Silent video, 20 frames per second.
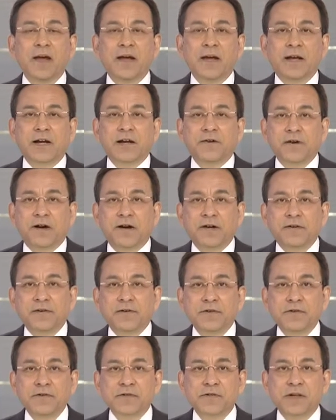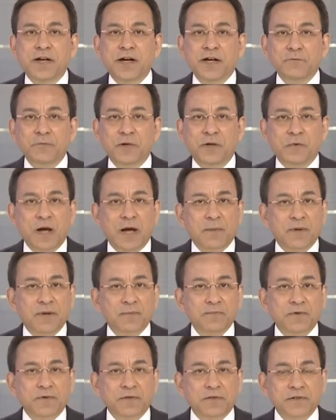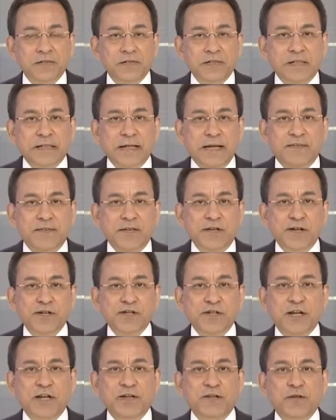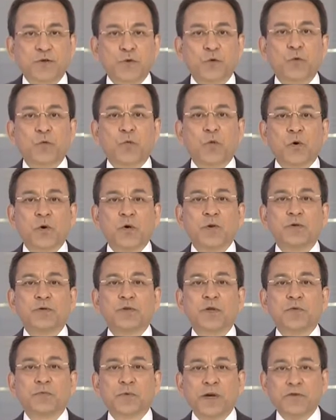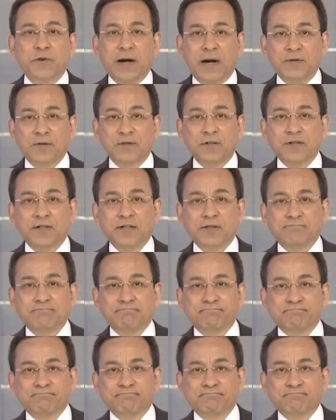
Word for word: Here on Newsline, we wrap up with a look at the extended World Weather Outlook.